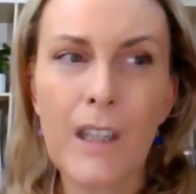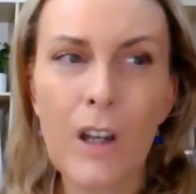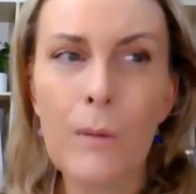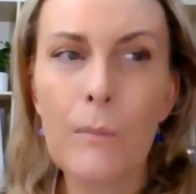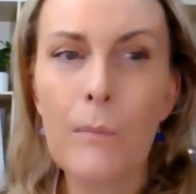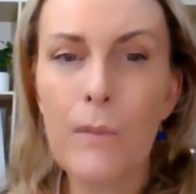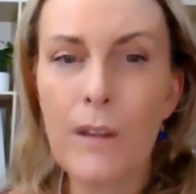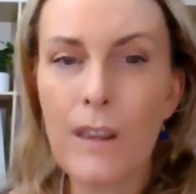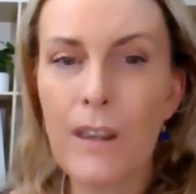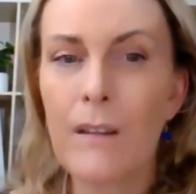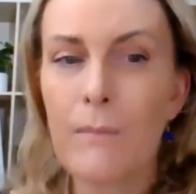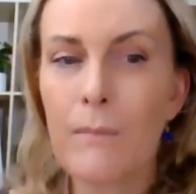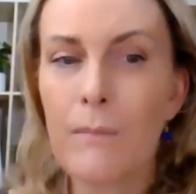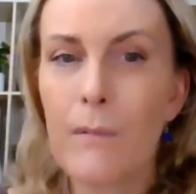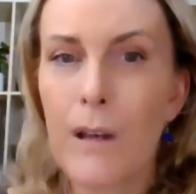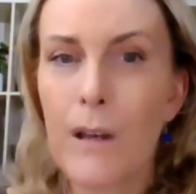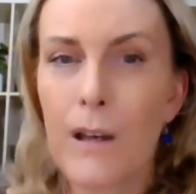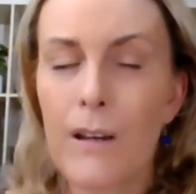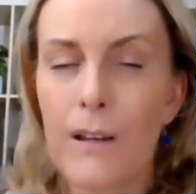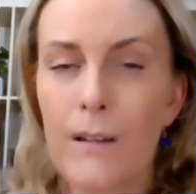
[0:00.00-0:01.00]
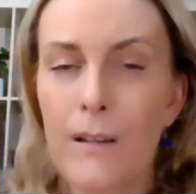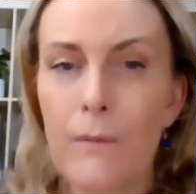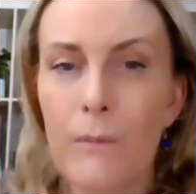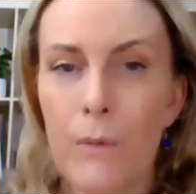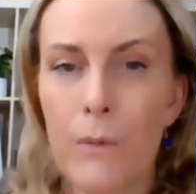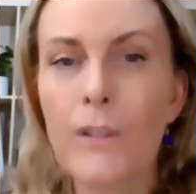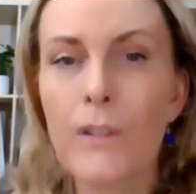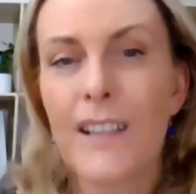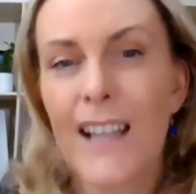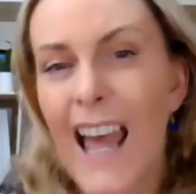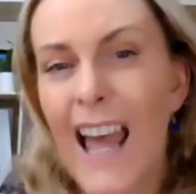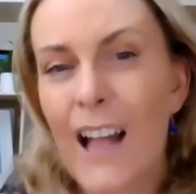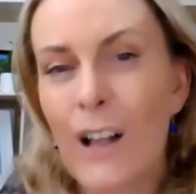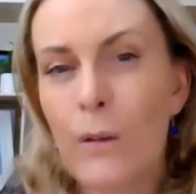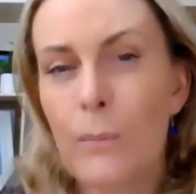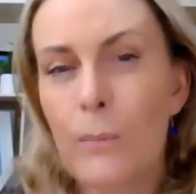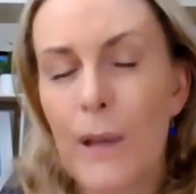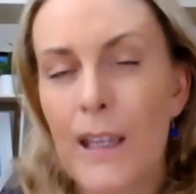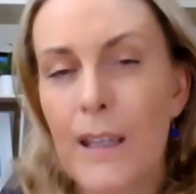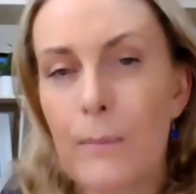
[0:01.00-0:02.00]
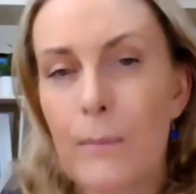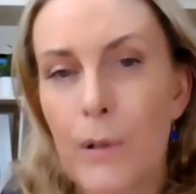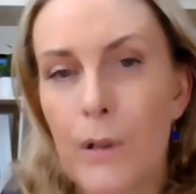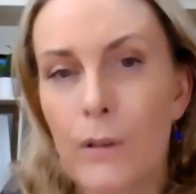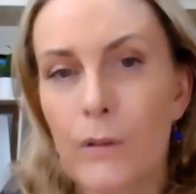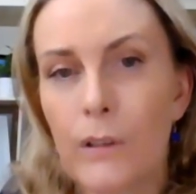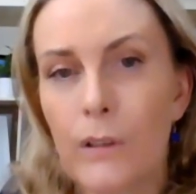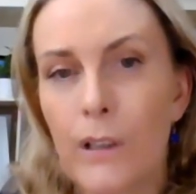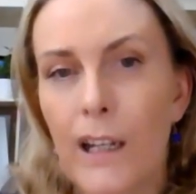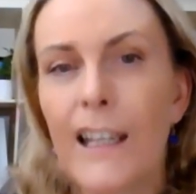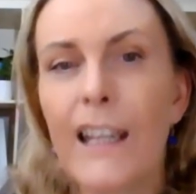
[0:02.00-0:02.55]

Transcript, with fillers: come with a want to help people.